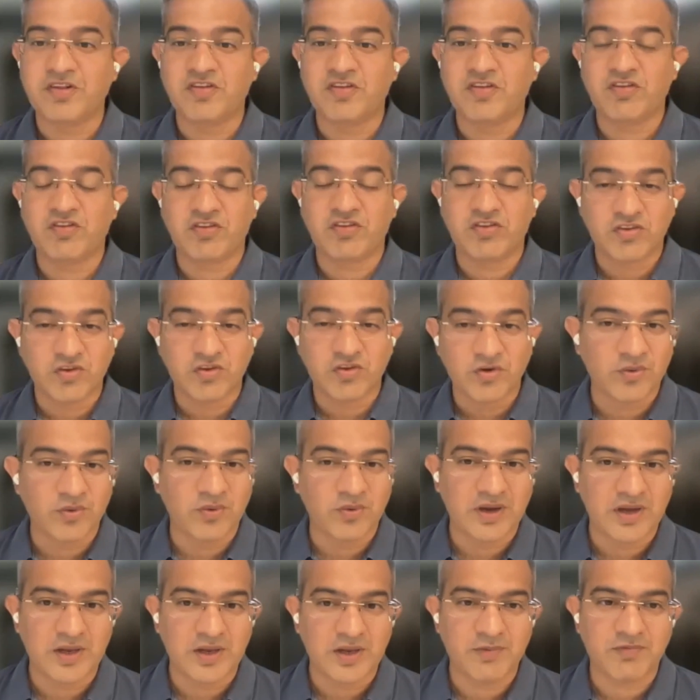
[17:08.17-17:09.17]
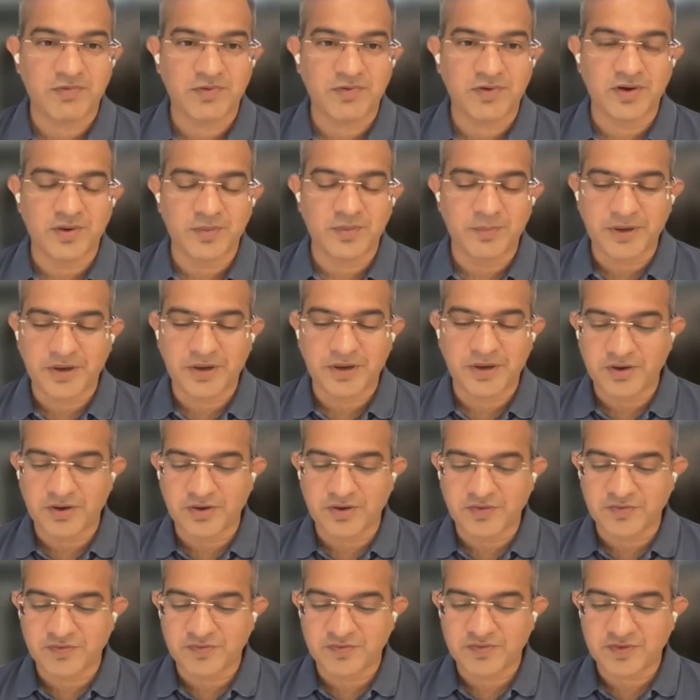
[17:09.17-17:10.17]
be so helpful
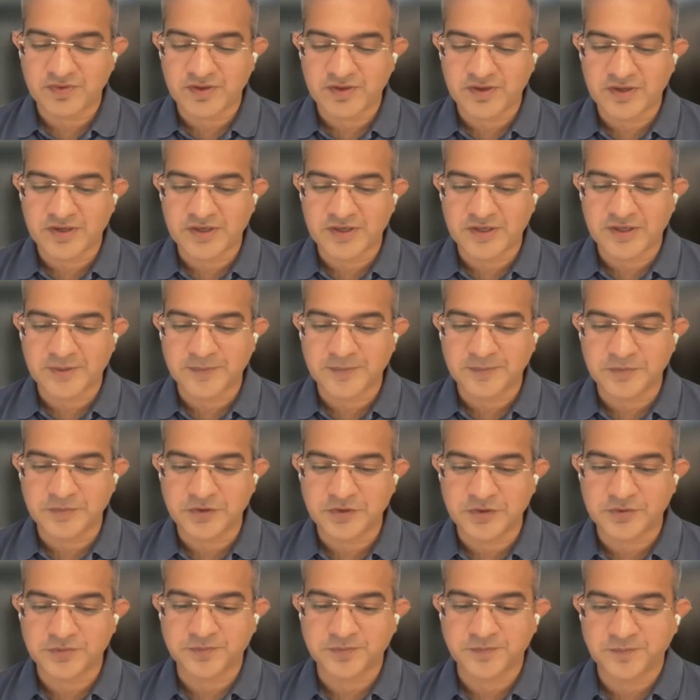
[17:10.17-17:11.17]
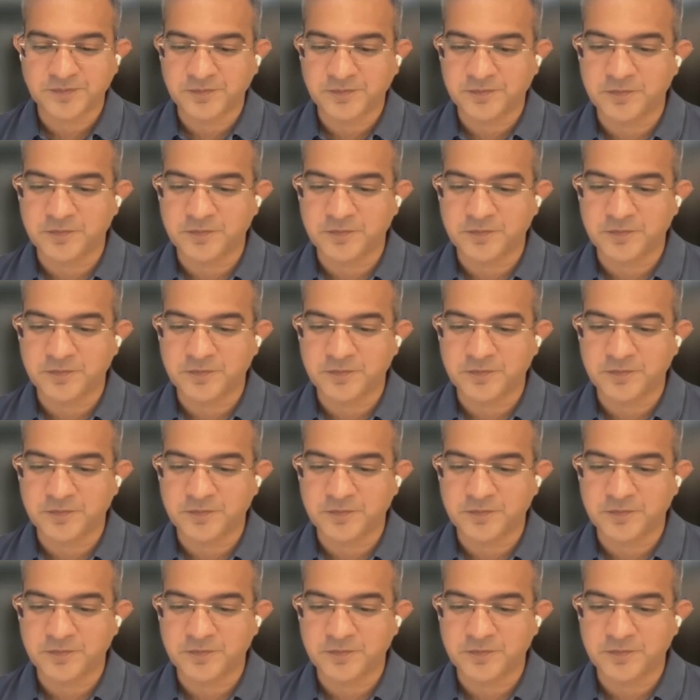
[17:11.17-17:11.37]
because, uh, you know,